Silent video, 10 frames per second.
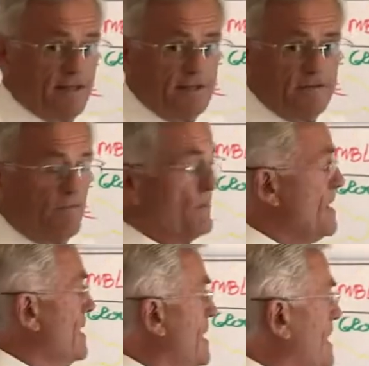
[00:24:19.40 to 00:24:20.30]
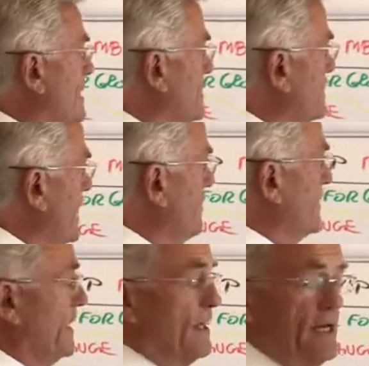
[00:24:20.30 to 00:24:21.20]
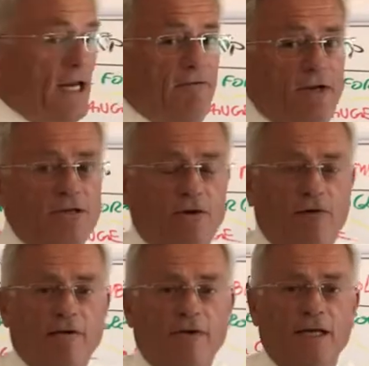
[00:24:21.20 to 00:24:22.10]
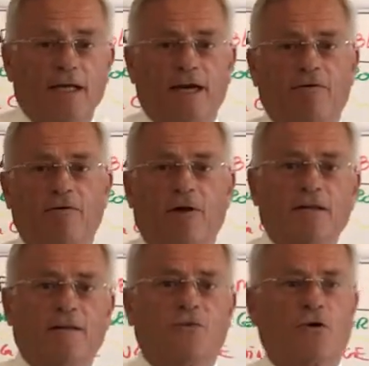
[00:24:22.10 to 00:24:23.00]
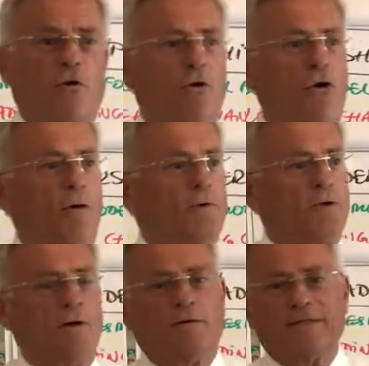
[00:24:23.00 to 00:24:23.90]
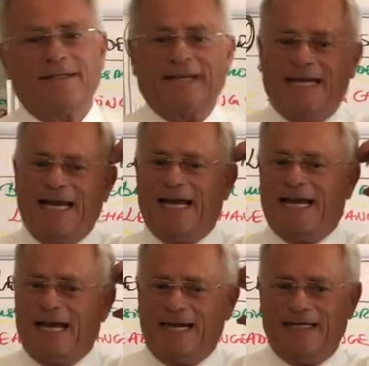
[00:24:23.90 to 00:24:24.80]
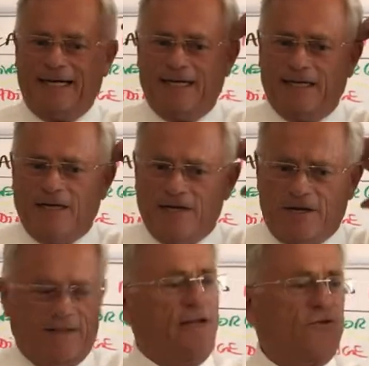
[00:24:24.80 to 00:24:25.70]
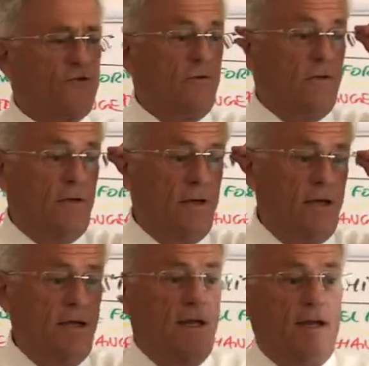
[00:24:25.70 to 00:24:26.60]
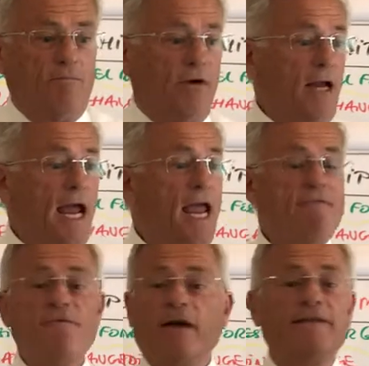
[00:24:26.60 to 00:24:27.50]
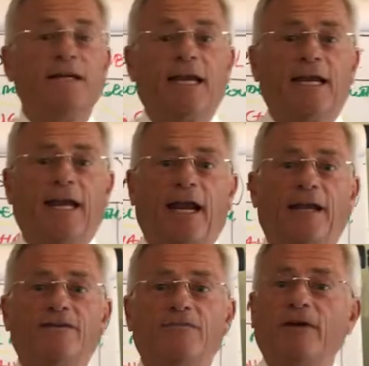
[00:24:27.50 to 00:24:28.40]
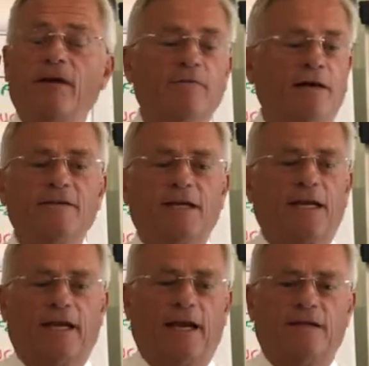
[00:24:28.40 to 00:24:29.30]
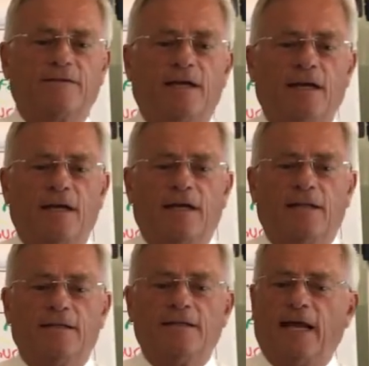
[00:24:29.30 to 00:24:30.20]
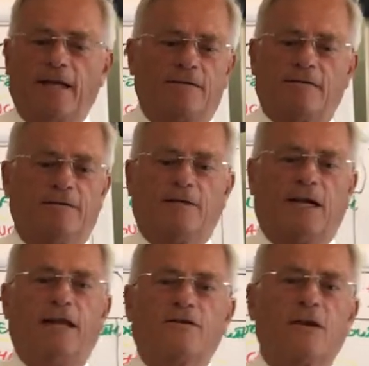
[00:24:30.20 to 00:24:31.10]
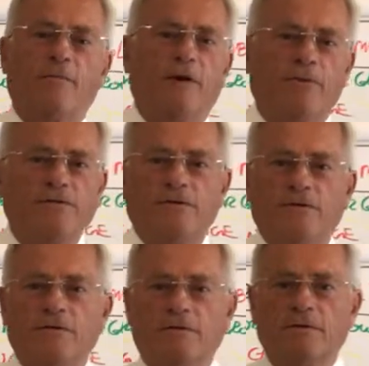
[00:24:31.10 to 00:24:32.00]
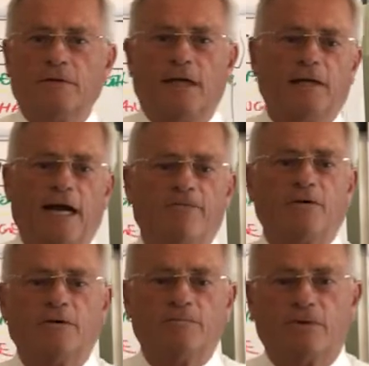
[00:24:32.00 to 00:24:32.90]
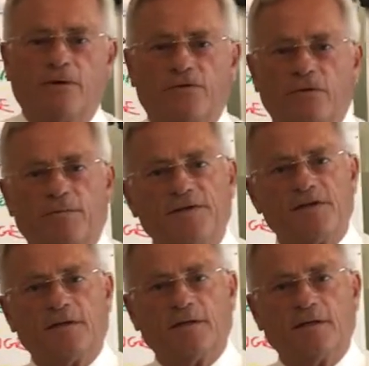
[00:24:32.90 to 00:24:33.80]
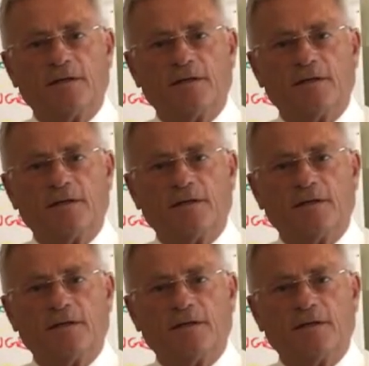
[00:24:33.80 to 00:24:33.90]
this. The same thing in the evening, so when they want them to go home, you know, and they say, yeah, I that's true. But I have nothing against, we have nothing against that the kids come and visit you in the afternoon because you're busy.